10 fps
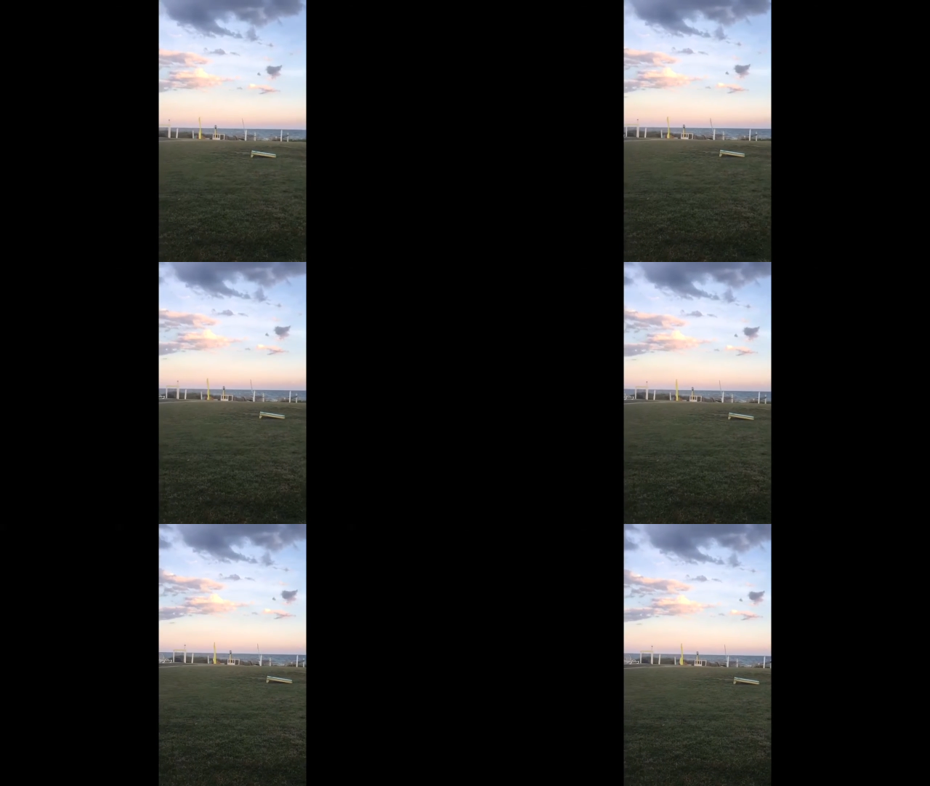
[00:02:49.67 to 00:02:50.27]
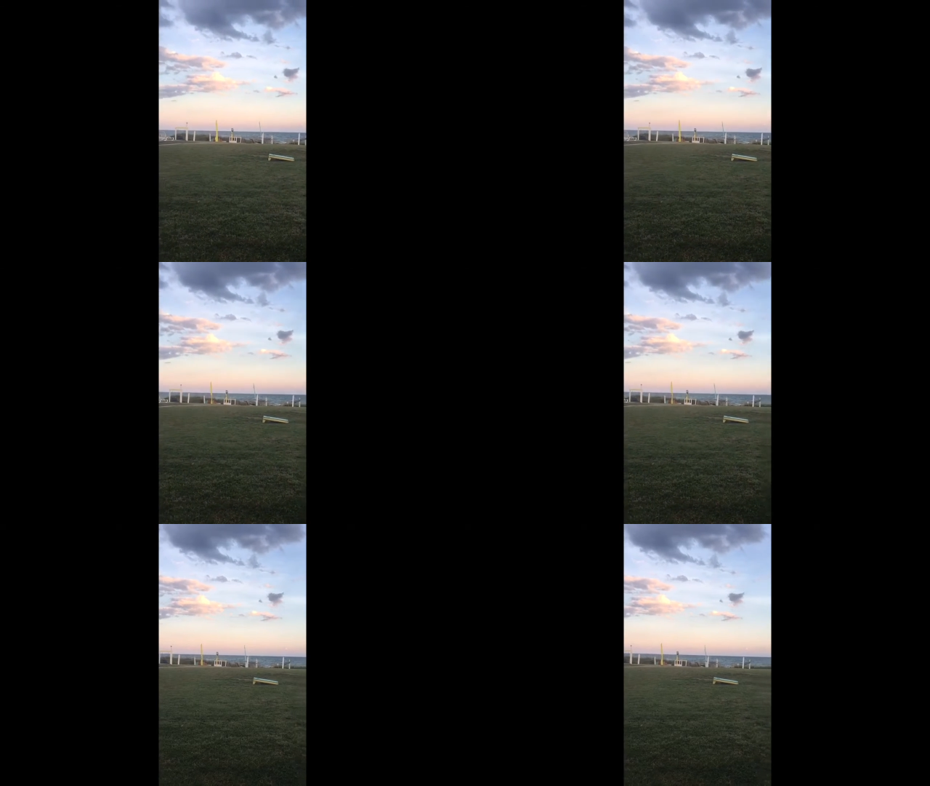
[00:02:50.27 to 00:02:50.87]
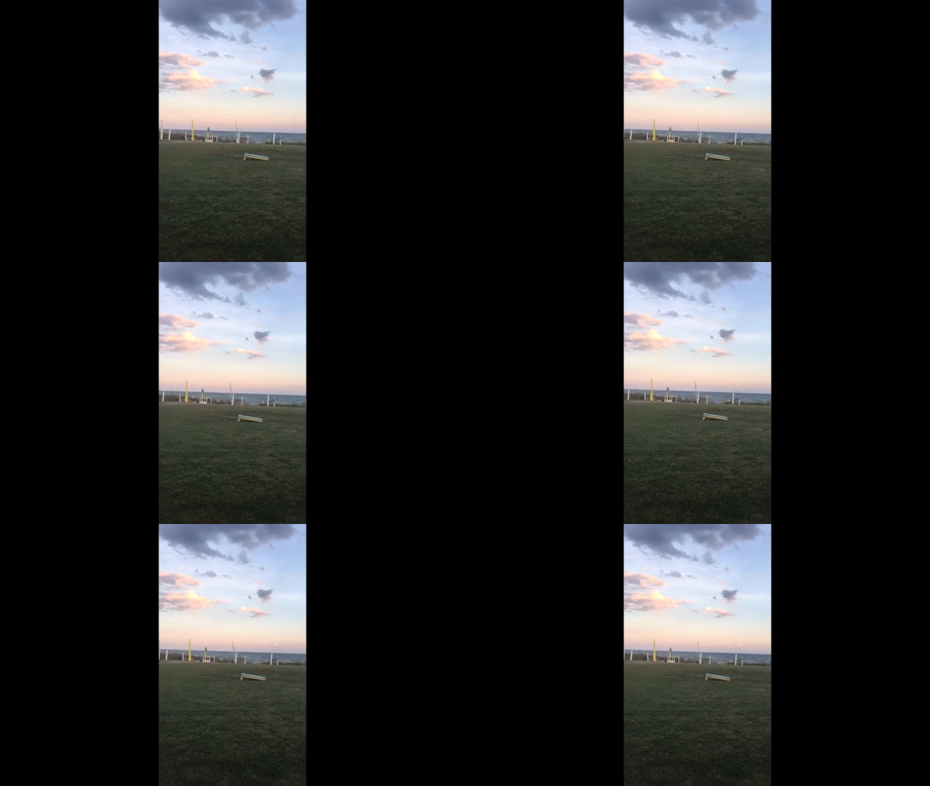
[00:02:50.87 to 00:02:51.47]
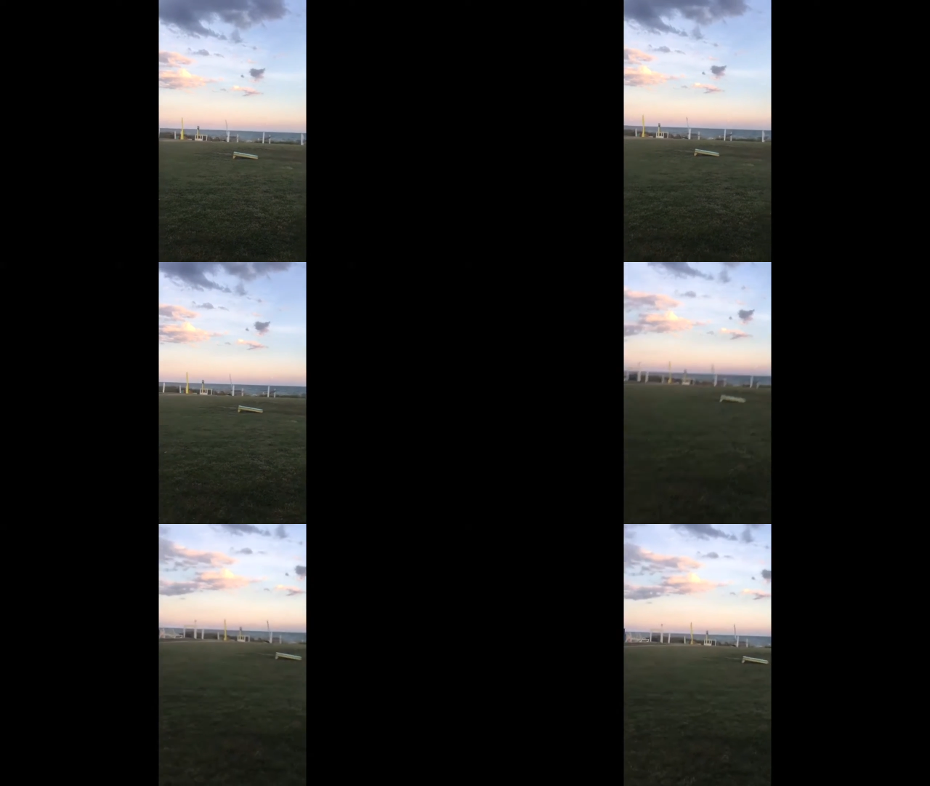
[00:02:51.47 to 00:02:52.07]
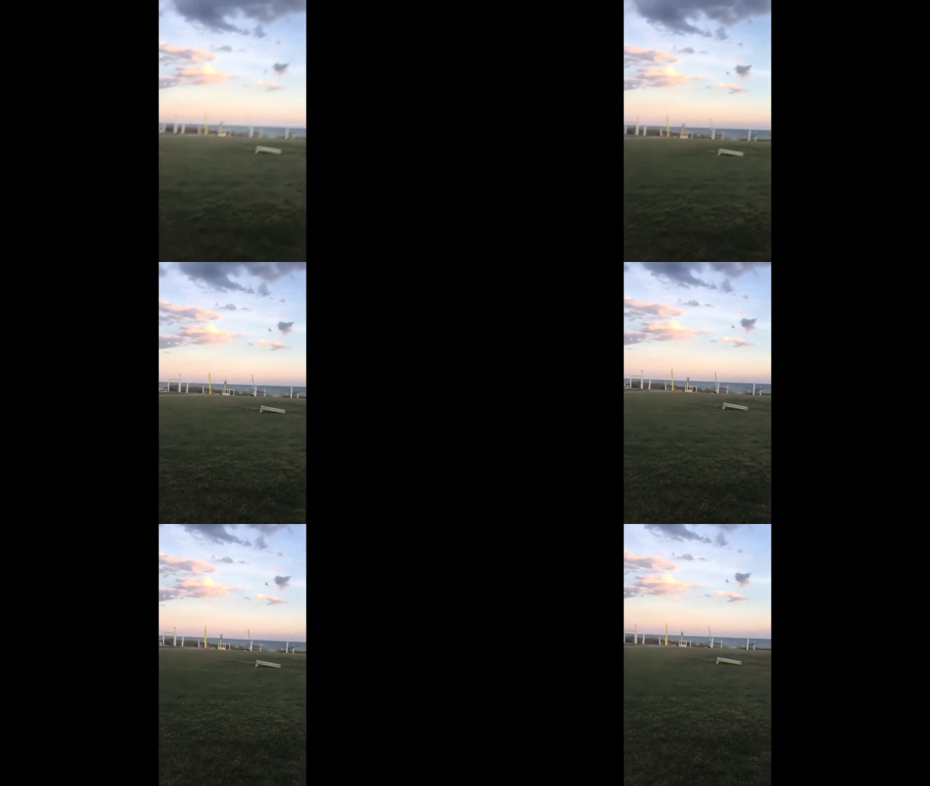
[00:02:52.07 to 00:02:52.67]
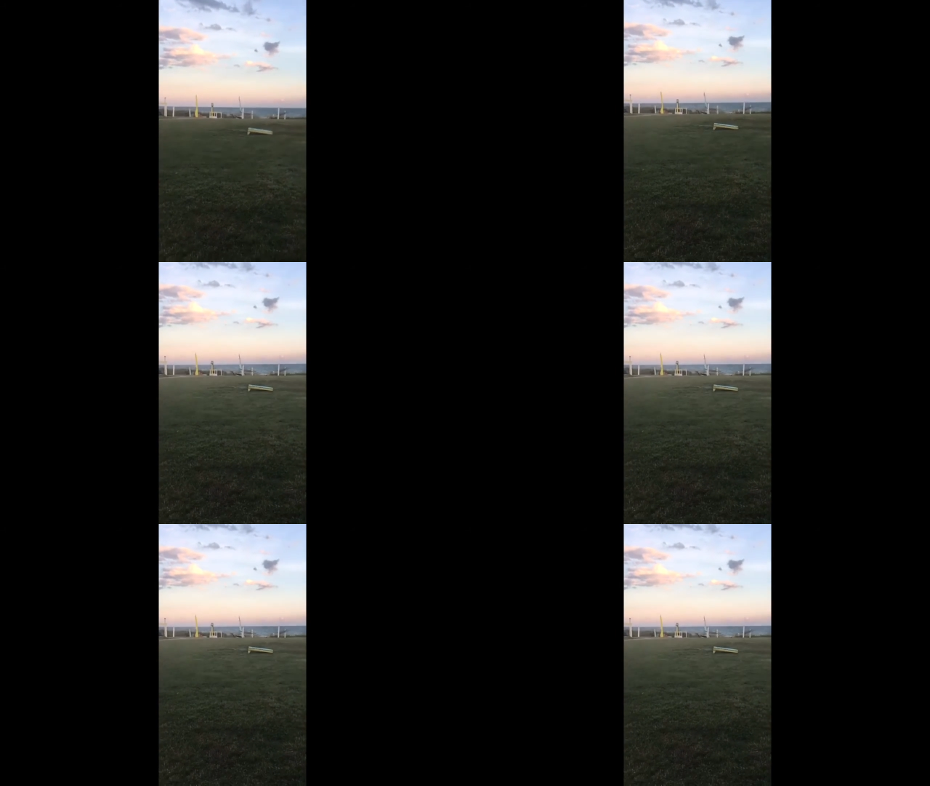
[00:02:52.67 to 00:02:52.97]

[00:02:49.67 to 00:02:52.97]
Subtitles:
(no speaker visible)